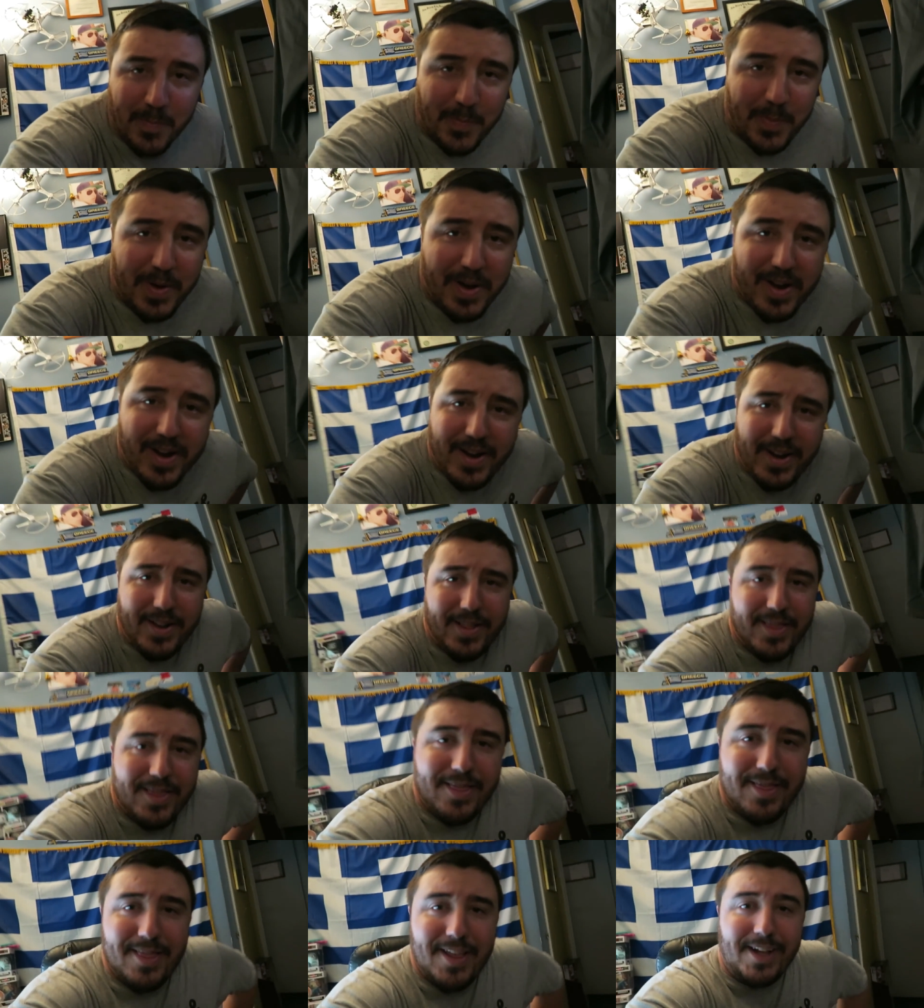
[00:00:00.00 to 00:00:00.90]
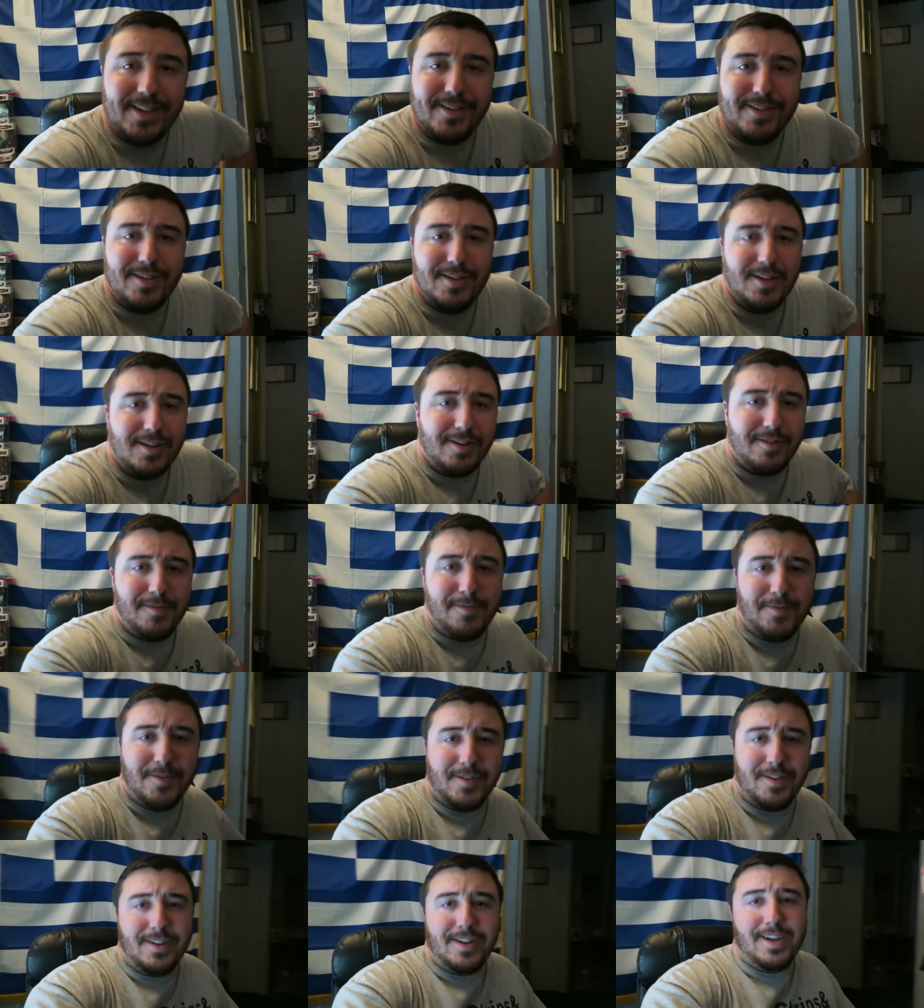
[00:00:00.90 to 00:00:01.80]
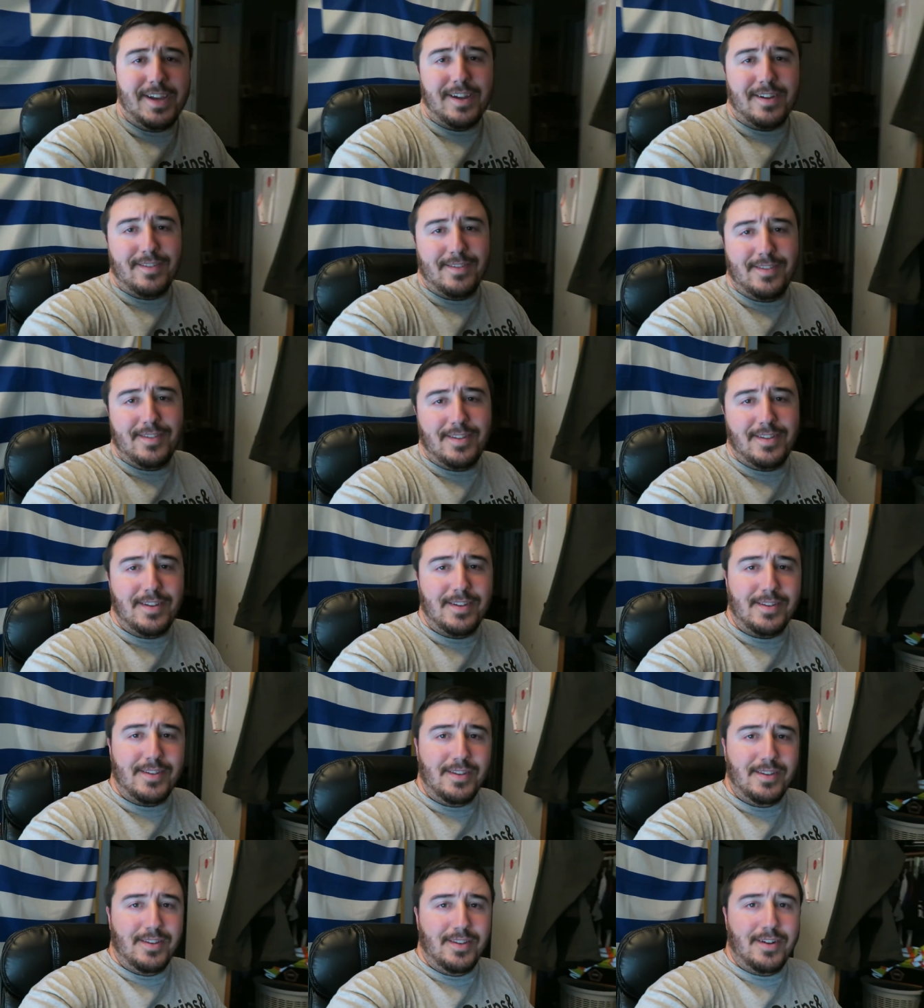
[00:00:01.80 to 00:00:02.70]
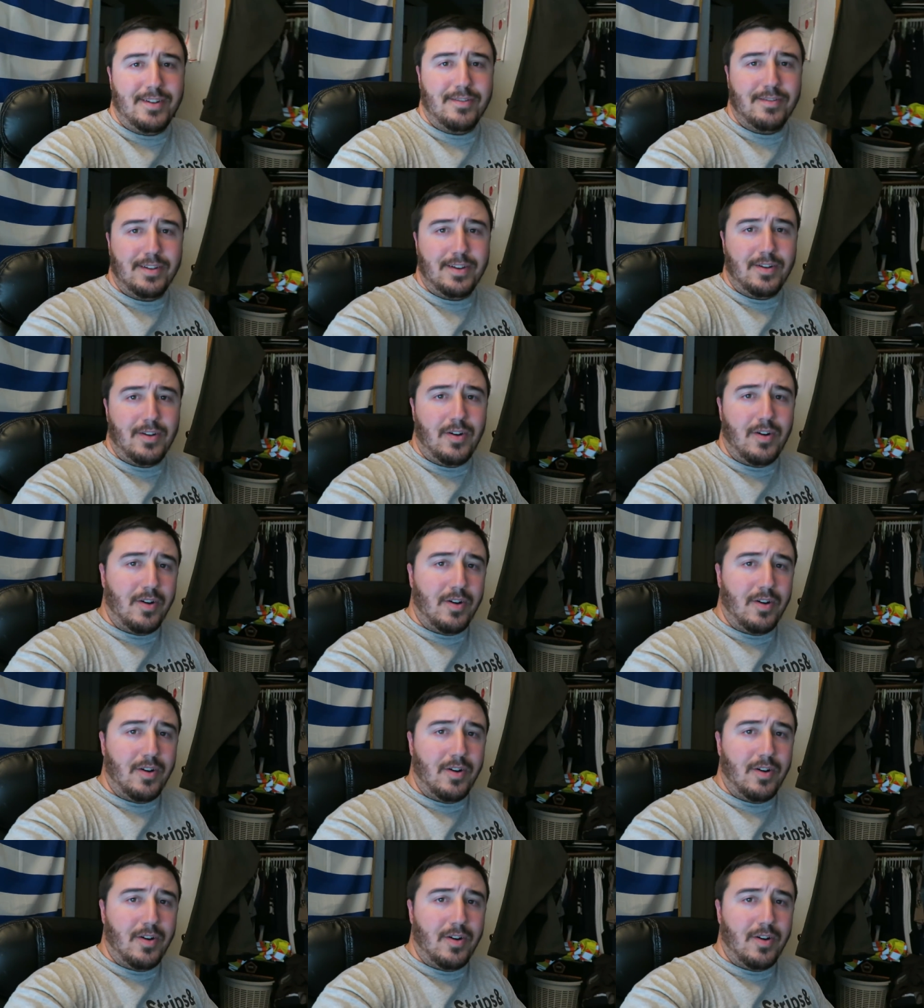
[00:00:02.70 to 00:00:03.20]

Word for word: but that's going to do for today because this is literally